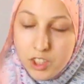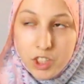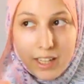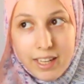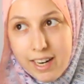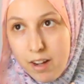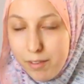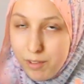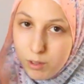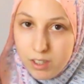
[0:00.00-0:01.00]
check it out
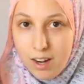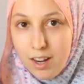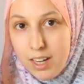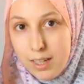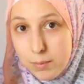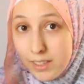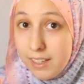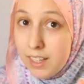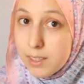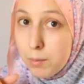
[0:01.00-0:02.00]
a few times,
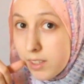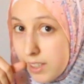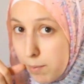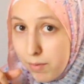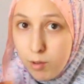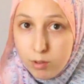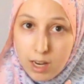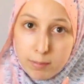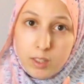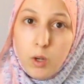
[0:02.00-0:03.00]
take that small step a few
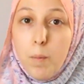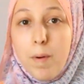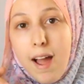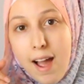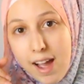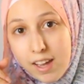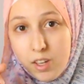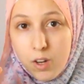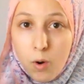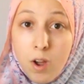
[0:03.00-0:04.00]
times and go back,
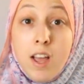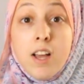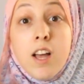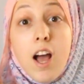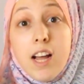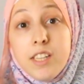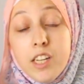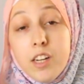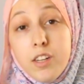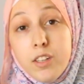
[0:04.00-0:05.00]

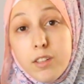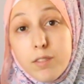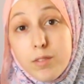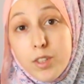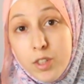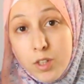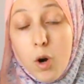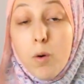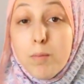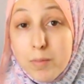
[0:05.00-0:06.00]
until,
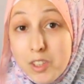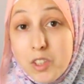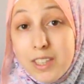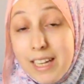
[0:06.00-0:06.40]
Mr.